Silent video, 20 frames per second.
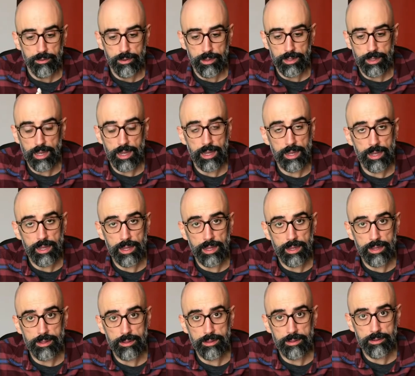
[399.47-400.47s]

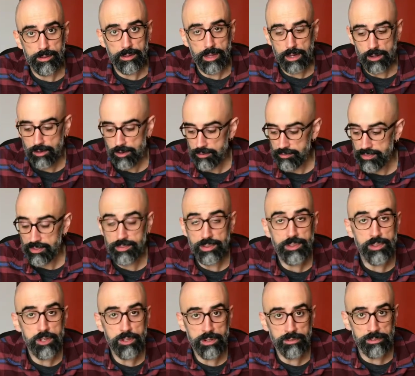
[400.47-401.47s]
Another thing, the
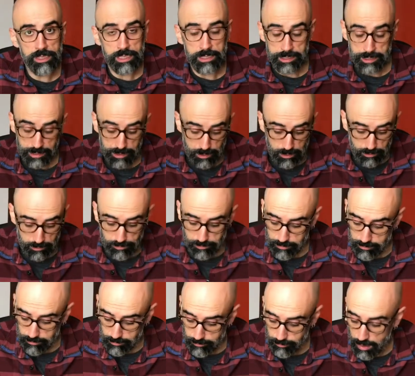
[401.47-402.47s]
durability.
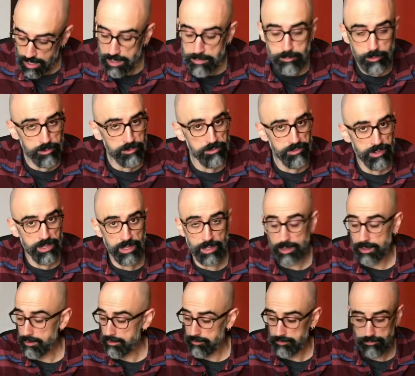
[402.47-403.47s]
Very important
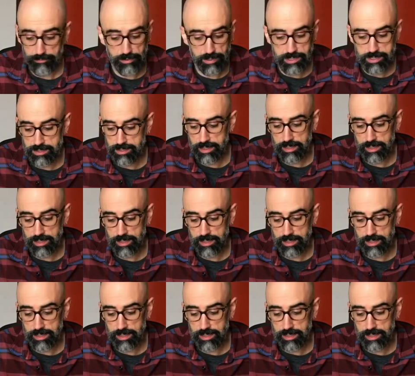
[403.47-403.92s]
thing. First